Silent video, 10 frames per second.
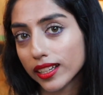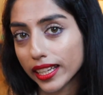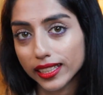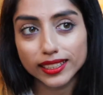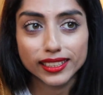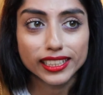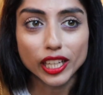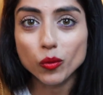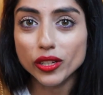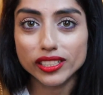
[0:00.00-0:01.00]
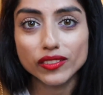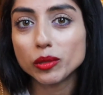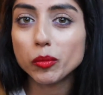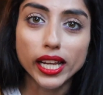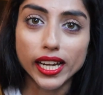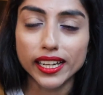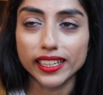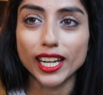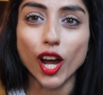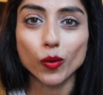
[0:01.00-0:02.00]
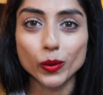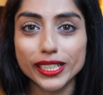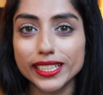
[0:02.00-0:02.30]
Like, it wasn't even planned, and now we were